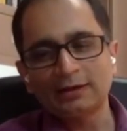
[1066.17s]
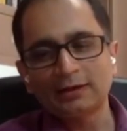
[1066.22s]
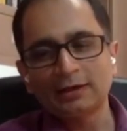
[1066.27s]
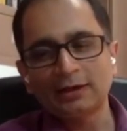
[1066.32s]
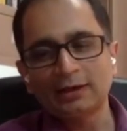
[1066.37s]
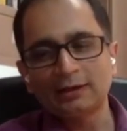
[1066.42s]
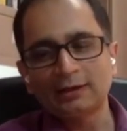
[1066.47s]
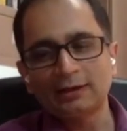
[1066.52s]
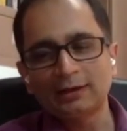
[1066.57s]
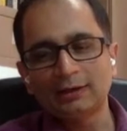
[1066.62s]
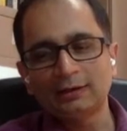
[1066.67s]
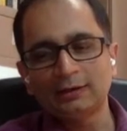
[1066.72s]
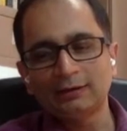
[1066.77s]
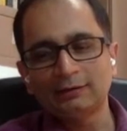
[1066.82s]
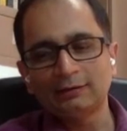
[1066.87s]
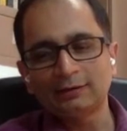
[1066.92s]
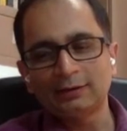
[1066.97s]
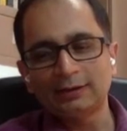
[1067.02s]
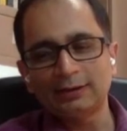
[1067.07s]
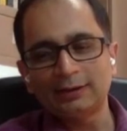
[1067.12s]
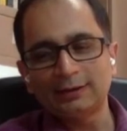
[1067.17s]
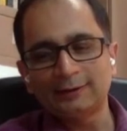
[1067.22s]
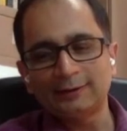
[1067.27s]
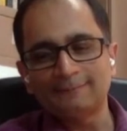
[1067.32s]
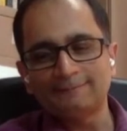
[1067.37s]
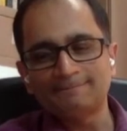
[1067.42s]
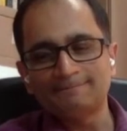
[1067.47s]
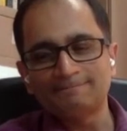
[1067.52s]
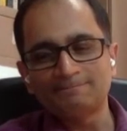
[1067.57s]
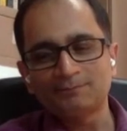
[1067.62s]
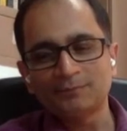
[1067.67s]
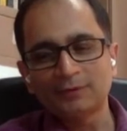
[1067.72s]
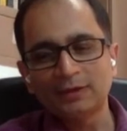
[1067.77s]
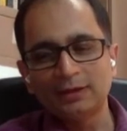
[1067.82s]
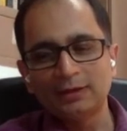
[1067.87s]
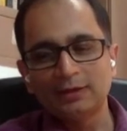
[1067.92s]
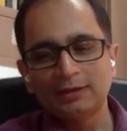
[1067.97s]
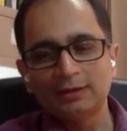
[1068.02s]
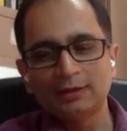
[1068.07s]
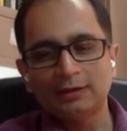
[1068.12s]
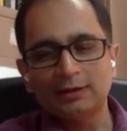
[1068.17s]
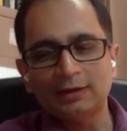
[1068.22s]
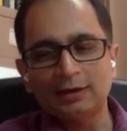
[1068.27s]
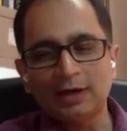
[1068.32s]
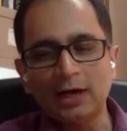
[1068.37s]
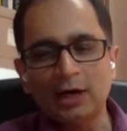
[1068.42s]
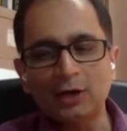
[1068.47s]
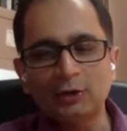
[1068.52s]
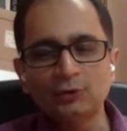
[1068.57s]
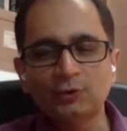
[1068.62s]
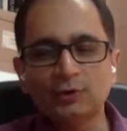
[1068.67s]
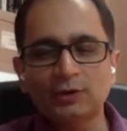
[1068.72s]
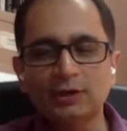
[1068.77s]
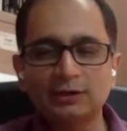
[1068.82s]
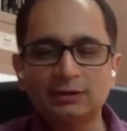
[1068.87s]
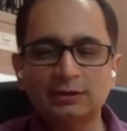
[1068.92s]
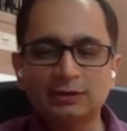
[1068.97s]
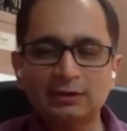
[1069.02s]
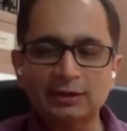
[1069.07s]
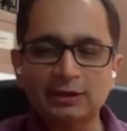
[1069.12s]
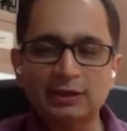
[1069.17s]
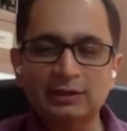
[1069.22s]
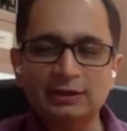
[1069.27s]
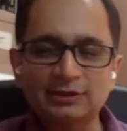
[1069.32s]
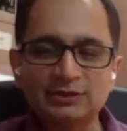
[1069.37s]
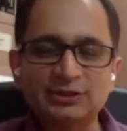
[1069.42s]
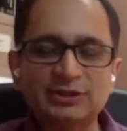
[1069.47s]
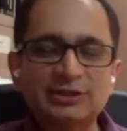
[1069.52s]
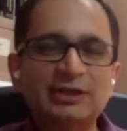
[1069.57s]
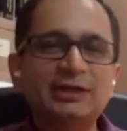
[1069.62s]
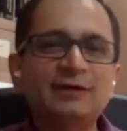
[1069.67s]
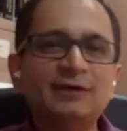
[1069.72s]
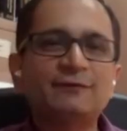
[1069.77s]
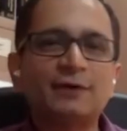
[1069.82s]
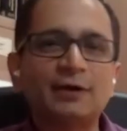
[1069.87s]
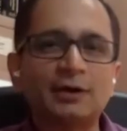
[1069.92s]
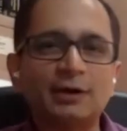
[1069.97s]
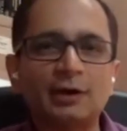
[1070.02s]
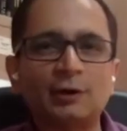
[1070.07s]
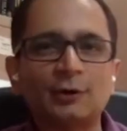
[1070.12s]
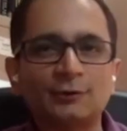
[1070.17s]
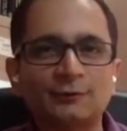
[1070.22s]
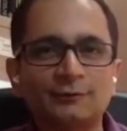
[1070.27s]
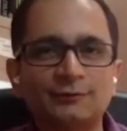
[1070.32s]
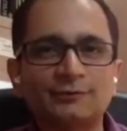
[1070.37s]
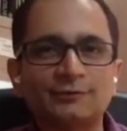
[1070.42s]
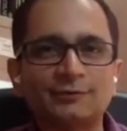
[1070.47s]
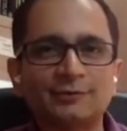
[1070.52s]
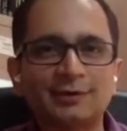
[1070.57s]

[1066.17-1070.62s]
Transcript: regarding how you can create a seed fund out of